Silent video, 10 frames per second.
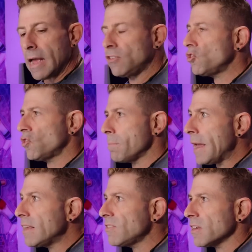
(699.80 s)
It's just
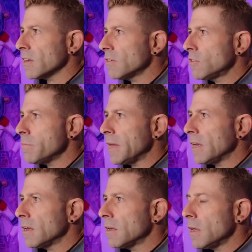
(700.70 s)
amazing to
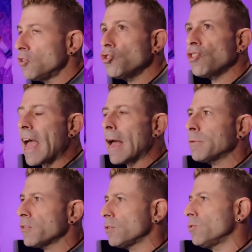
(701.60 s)
me. Just
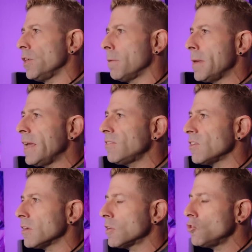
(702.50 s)
absolutely
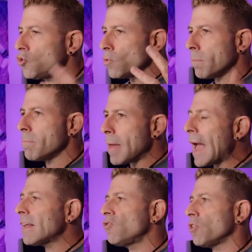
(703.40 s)
amazing. Could you
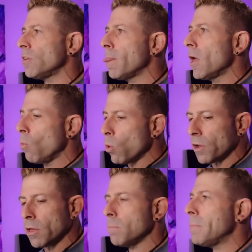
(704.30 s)
imagine what
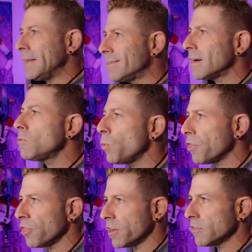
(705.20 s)
can be done
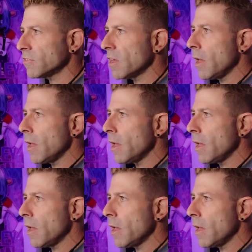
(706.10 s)
with this?